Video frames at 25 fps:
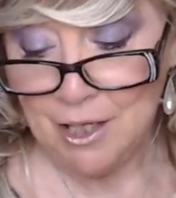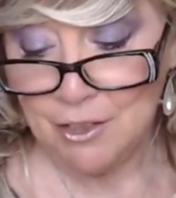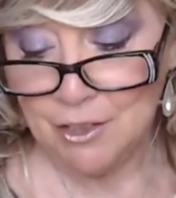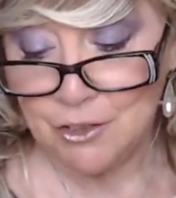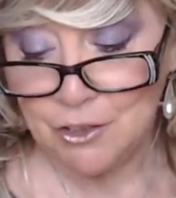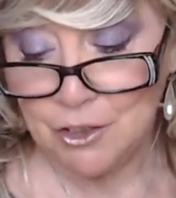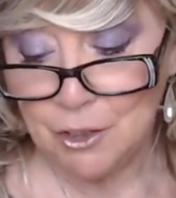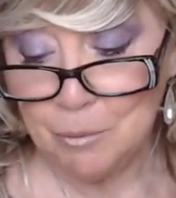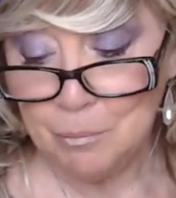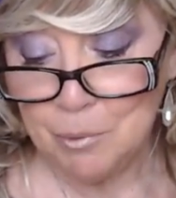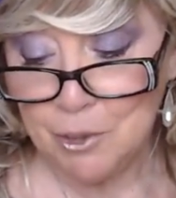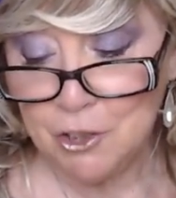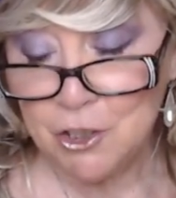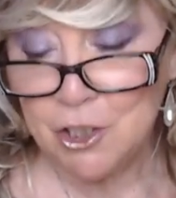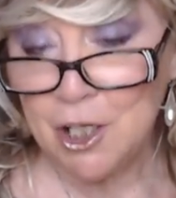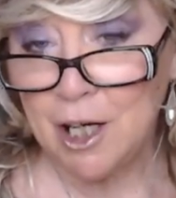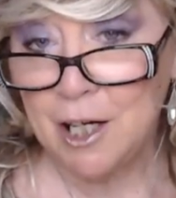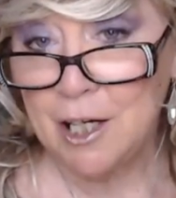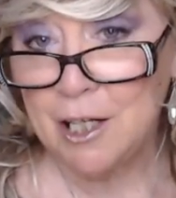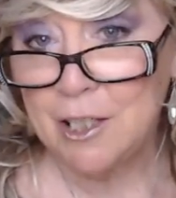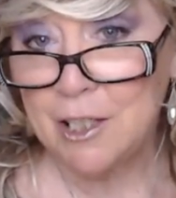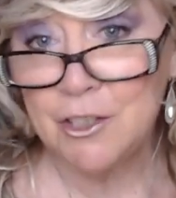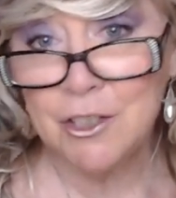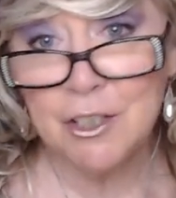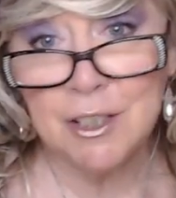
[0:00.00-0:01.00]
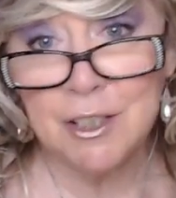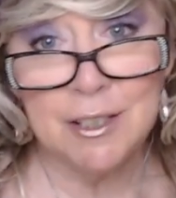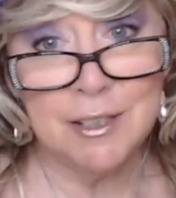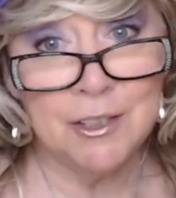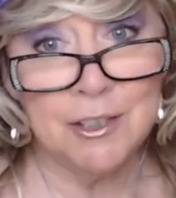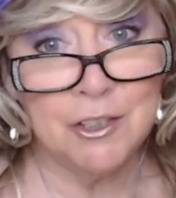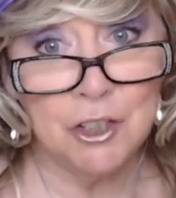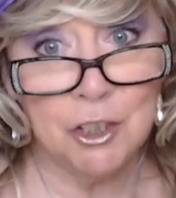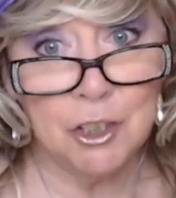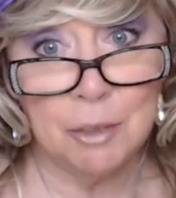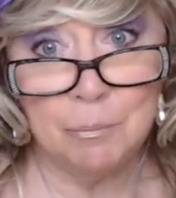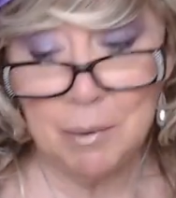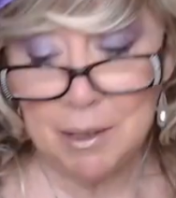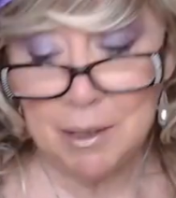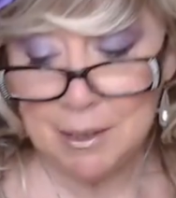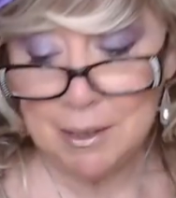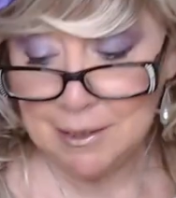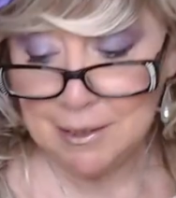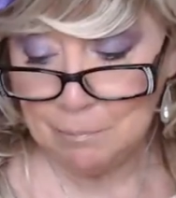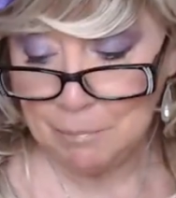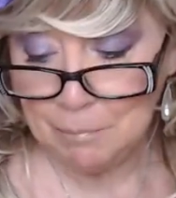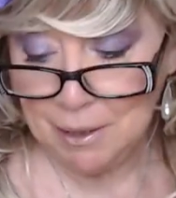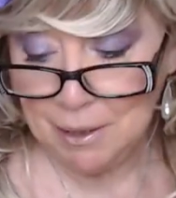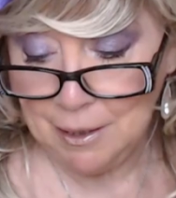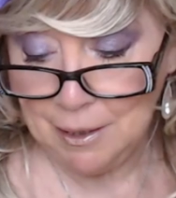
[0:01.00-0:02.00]
Supercharged shipping
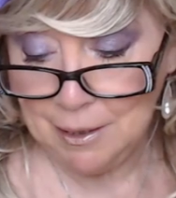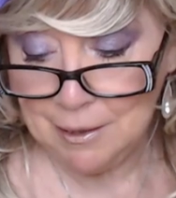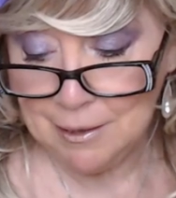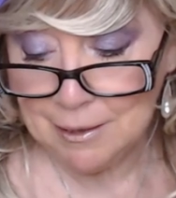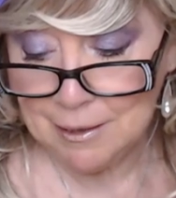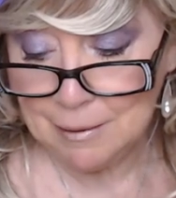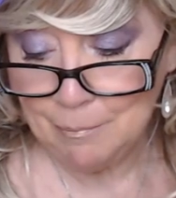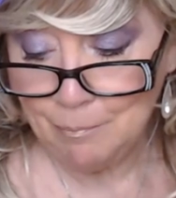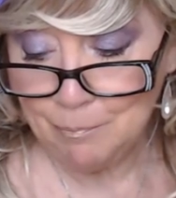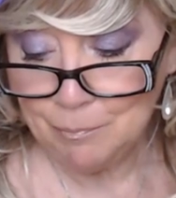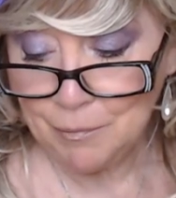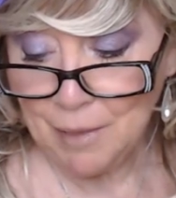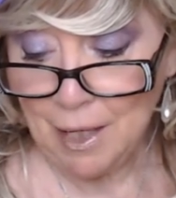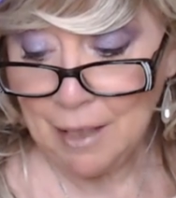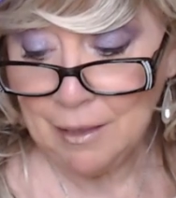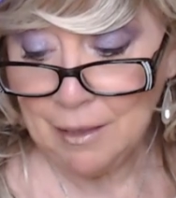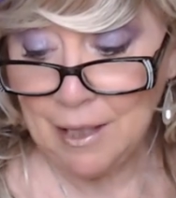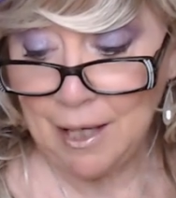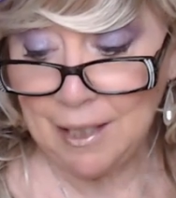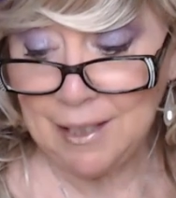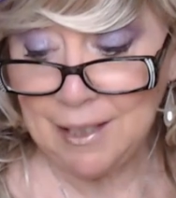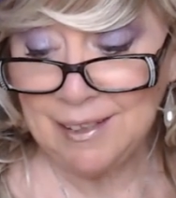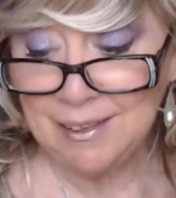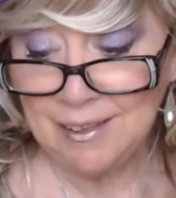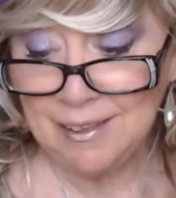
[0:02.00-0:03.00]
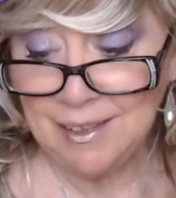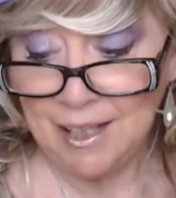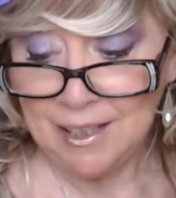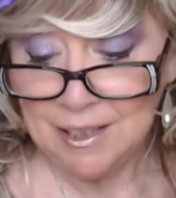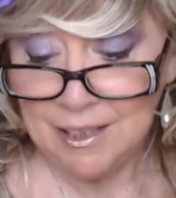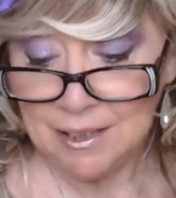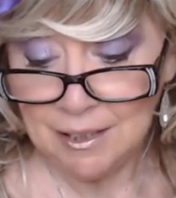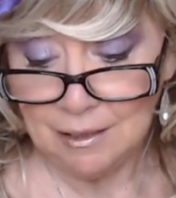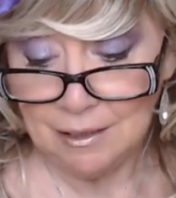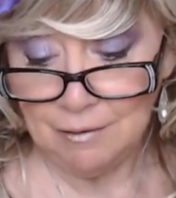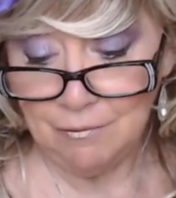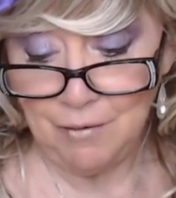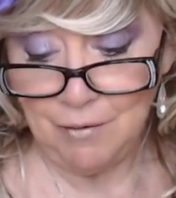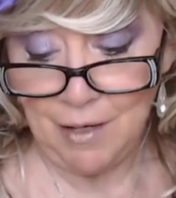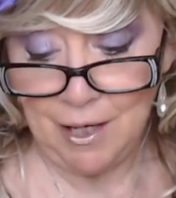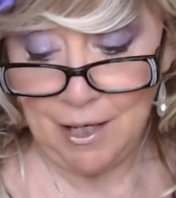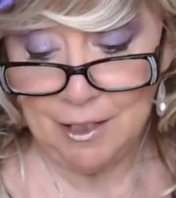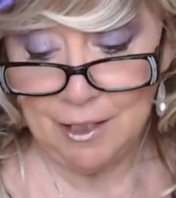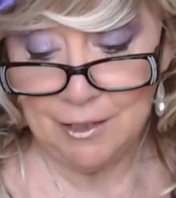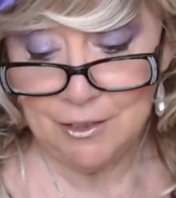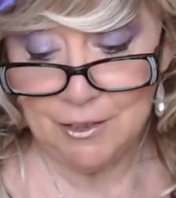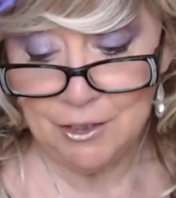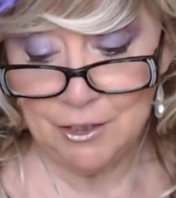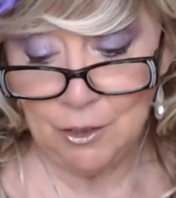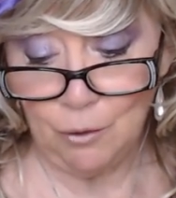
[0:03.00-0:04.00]
speeds like lightning
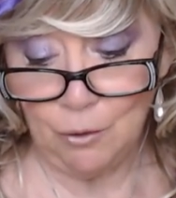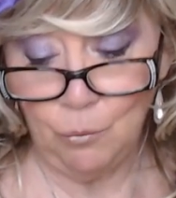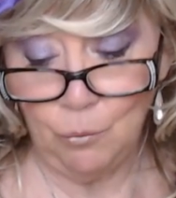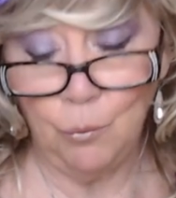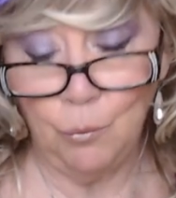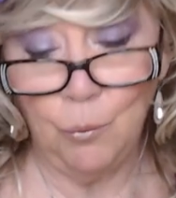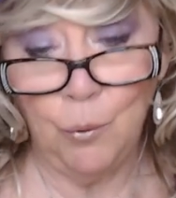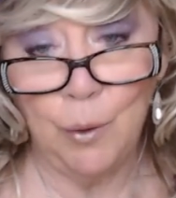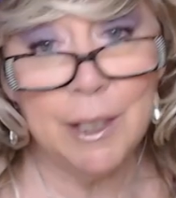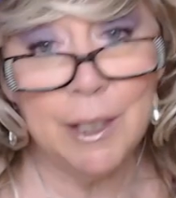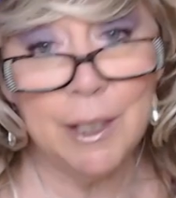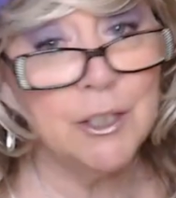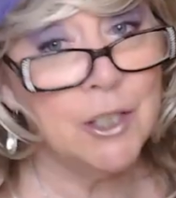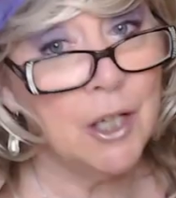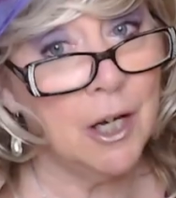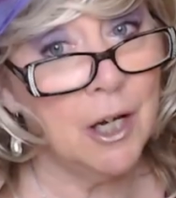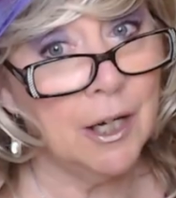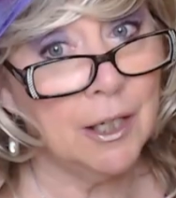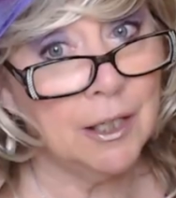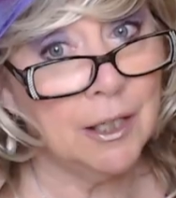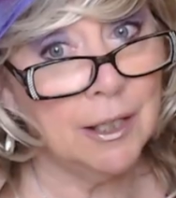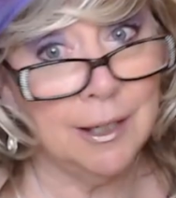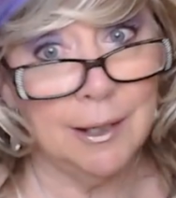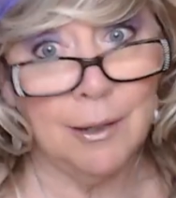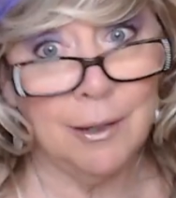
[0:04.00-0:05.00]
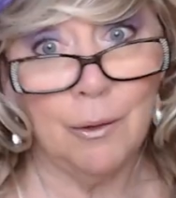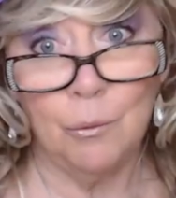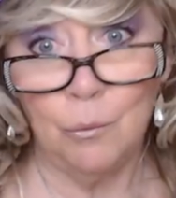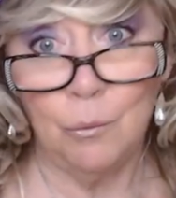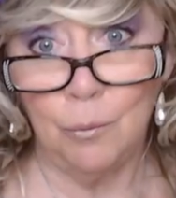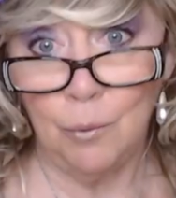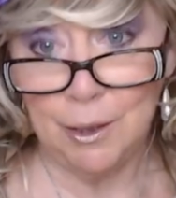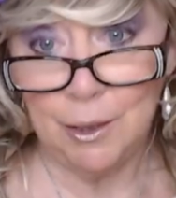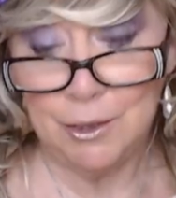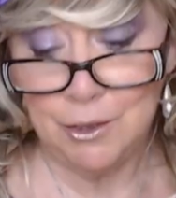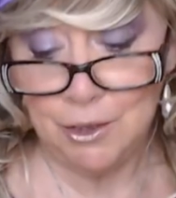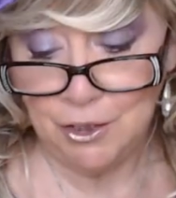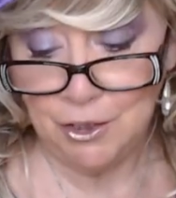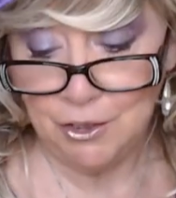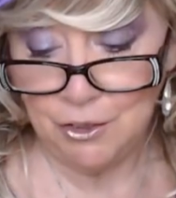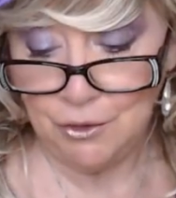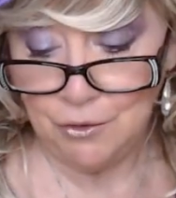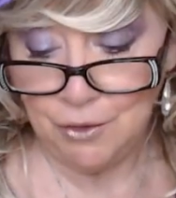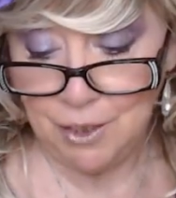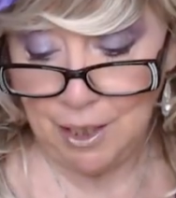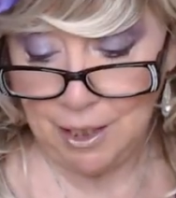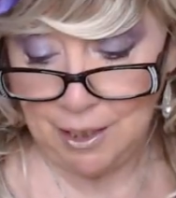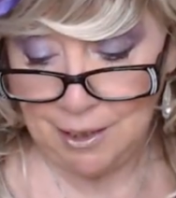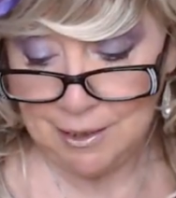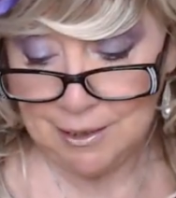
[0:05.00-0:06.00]
fast, we're talking one to
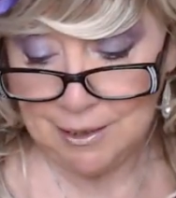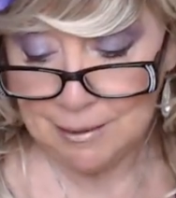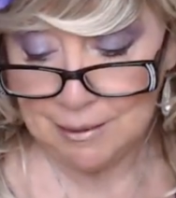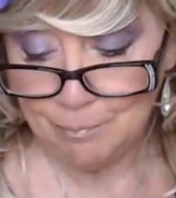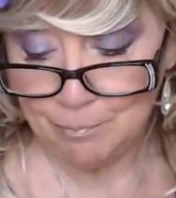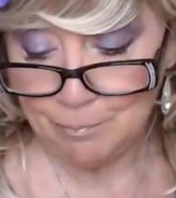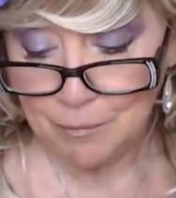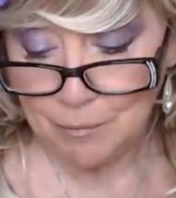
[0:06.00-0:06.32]
two days.